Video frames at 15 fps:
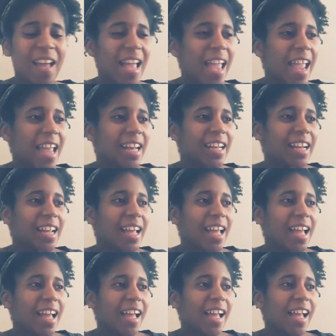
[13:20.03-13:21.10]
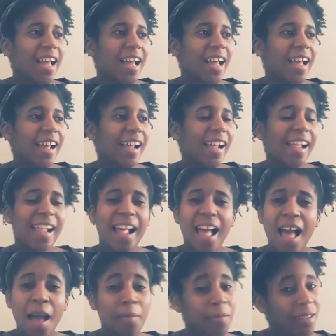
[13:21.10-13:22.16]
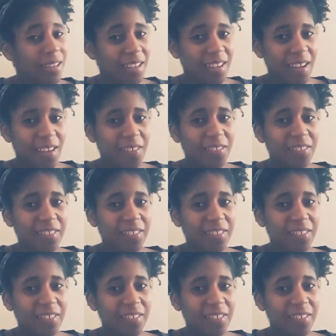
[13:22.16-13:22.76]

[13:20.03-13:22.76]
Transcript: and I'm going to go.